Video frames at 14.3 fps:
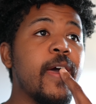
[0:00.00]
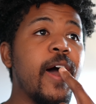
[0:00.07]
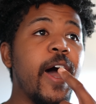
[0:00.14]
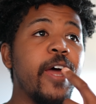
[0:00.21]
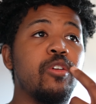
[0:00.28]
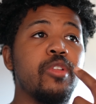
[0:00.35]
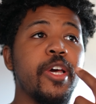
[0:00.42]

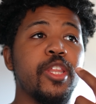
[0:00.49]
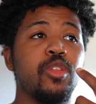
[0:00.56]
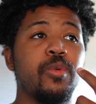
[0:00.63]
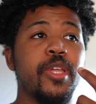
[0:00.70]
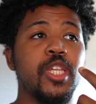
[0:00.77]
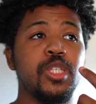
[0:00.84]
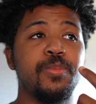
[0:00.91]
I don't like the
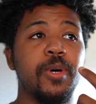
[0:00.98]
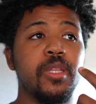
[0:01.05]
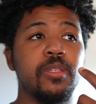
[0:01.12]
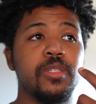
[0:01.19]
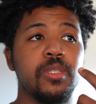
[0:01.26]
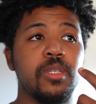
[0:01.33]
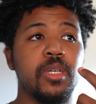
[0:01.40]
way these
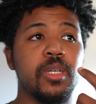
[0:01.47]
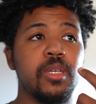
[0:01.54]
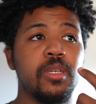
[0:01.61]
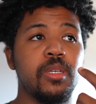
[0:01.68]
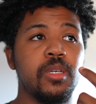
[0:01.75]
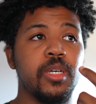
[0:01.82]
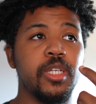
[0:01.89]
buttons look.
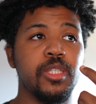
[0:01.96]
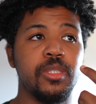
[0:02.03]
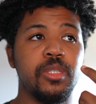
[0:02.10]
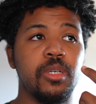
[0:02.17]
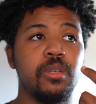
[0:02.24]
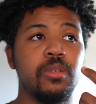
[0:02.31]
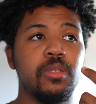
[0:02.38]
I just
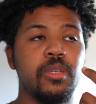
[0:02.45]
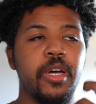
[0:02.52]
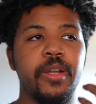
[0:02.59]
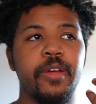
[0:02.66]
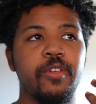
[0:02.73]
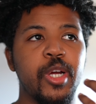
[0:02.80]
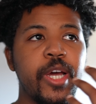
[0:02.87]
don't. I
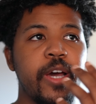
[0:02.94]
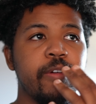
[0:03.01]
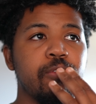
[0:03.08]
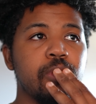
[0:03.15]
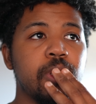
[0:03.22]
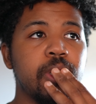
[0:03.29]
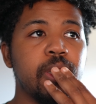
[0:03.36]
never have,
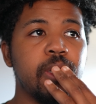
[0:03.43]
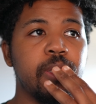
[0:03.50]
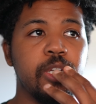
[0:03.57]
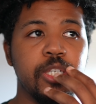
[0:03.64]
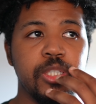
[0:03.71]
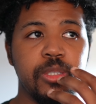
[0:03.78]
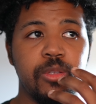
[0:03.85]
really.
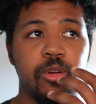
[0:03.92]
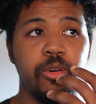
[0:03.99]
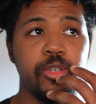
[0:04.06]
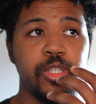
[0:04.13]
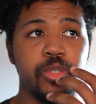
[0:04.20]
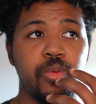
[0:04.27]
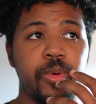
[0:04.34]
because they're
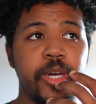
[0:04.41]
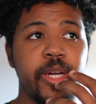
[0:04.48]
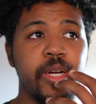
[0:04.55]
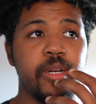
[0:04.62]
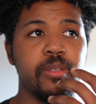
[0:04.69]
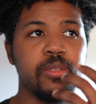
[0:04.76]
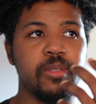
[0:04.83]
always
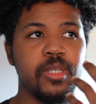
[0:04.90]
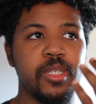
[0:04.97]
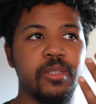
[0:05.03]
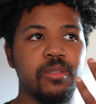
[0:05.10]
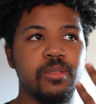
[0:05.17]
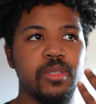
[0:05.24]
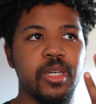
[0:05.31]
square. They're like
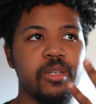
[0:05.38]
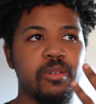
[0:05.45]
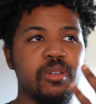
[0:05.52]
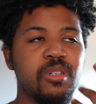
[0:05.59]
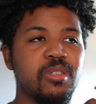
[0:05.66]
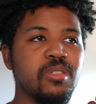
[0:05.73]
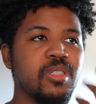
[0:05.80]
kind of
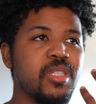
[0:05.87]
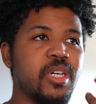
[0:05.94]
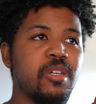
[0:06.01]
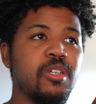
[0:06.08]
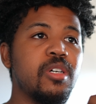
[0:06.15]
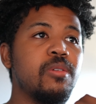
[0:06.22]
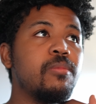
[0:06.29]
gross. I
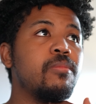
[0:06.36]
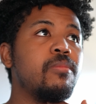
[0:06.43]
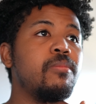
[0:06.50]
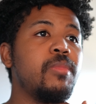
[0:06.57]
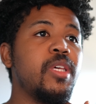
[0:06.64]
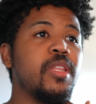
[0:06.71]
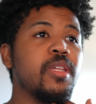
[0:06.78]
don't know,
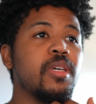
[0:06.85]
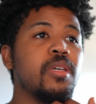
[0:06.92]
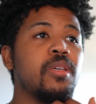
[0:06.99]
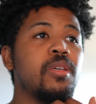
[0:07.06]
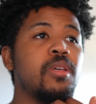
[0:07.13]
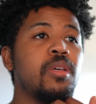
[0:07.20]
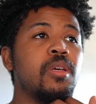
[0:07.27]
me thing.
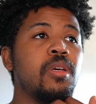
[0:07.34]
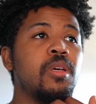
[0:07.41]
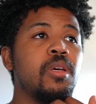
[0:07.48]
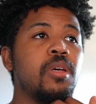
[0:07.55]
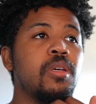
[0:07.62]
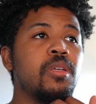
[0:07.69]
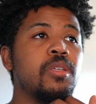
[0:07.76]

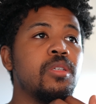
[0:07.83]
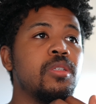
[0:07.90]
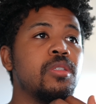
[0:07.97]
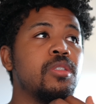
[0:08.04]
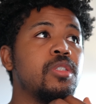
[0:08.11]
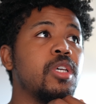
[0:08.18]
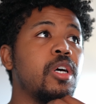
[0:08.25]

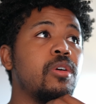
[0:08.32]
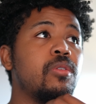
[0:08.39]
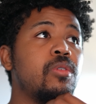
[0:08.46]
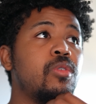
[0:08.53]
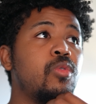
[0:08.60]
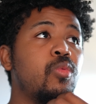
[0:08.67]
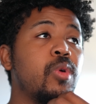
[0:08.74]
So
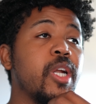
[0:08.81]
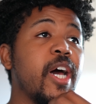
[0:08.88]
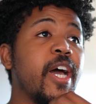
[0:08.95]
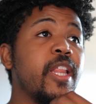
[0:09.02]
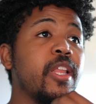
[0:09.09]
what I